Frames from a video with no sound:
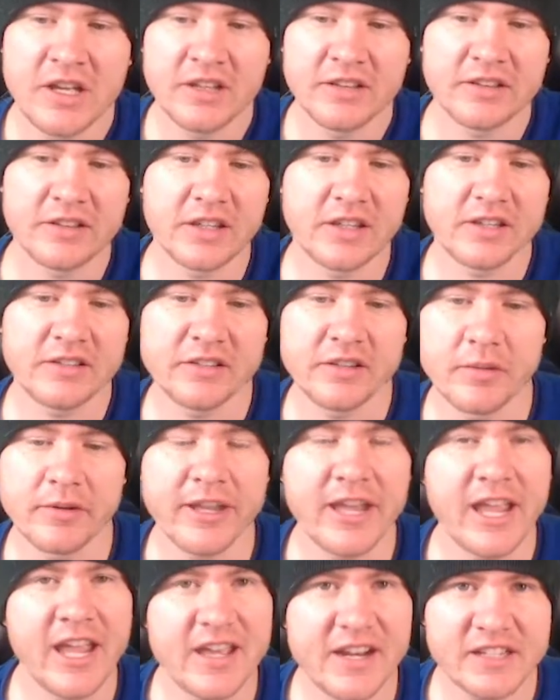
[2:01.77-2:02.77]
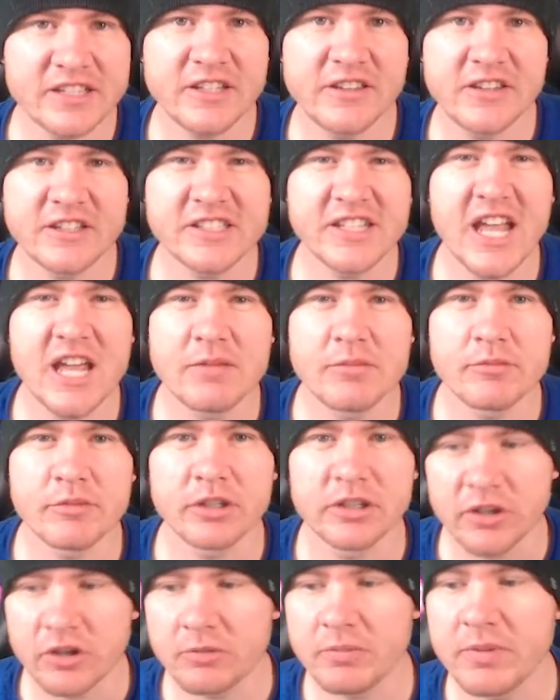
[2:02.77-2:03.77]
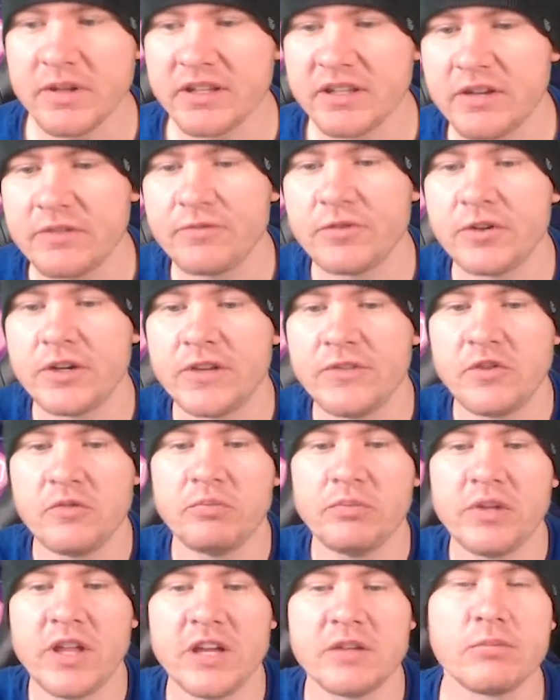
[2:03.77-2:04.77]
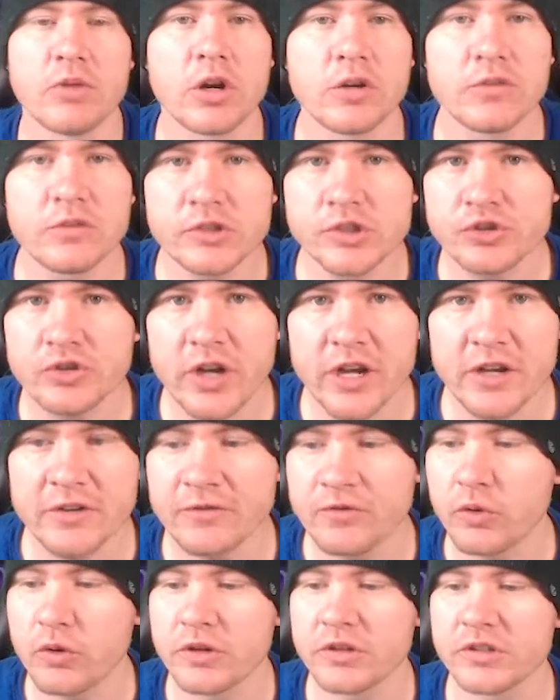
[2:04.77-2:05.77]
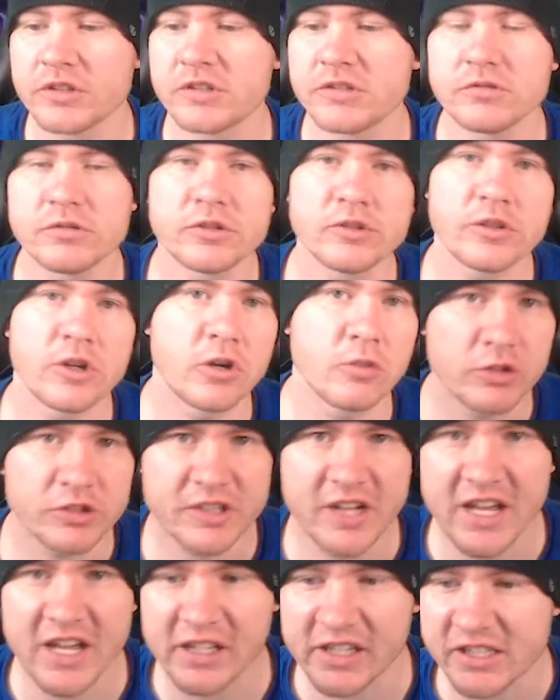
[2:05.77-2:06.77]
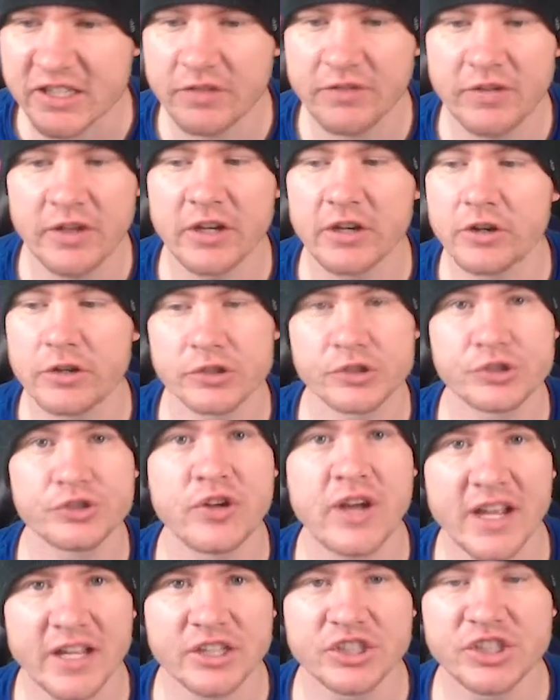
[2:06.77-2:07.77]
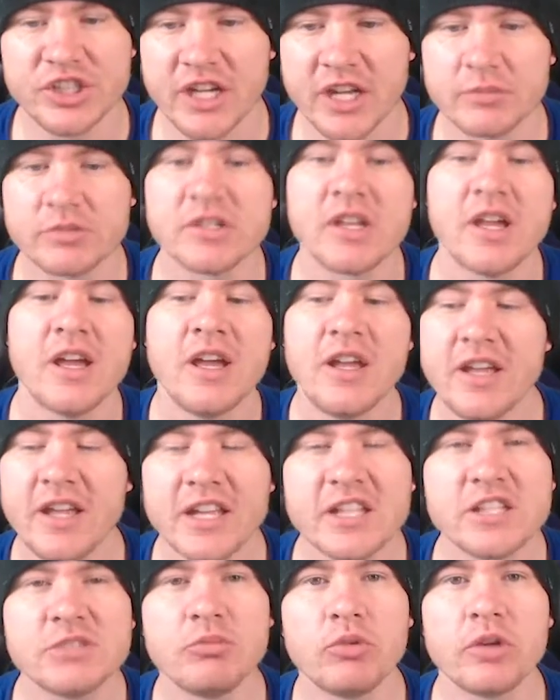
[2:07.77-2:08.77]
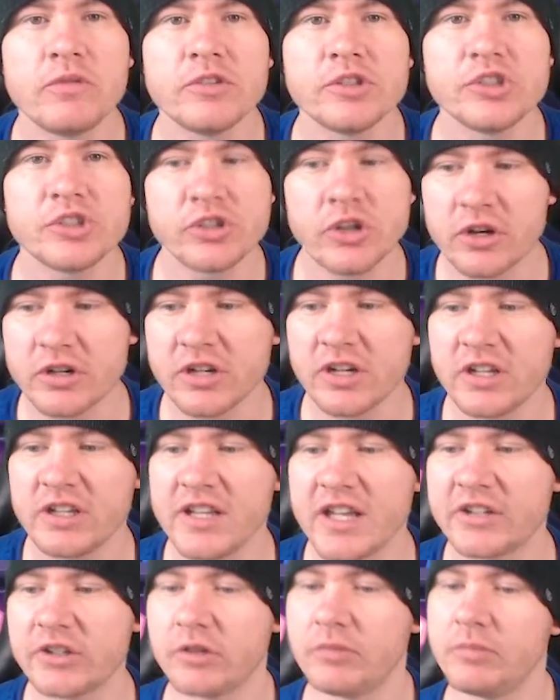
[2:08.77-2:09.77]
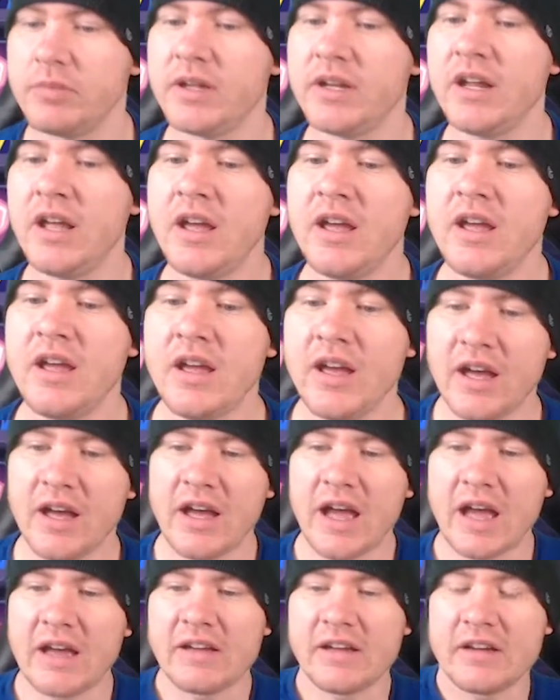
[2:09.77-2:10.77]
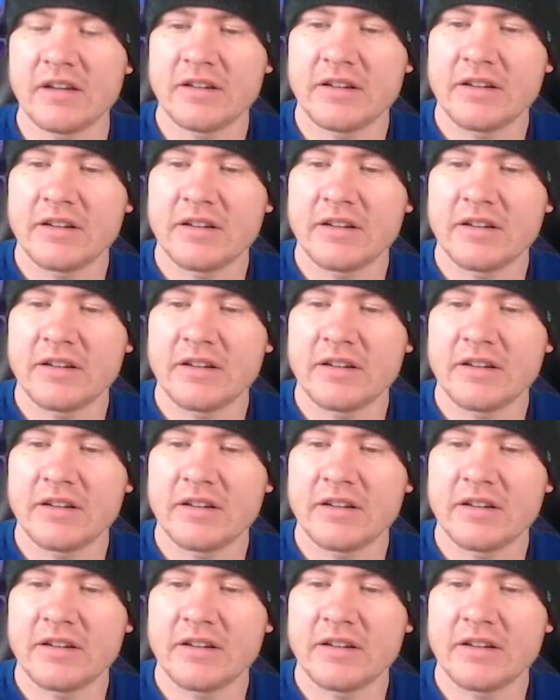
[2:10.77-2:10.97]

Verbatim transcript: the, the mechanics in this game are a little bit different. If you've played Marvel Strike Force, Star Wars Galaxy of Heroes, Dragon Champs, it's more of a shard collector. But uh, I,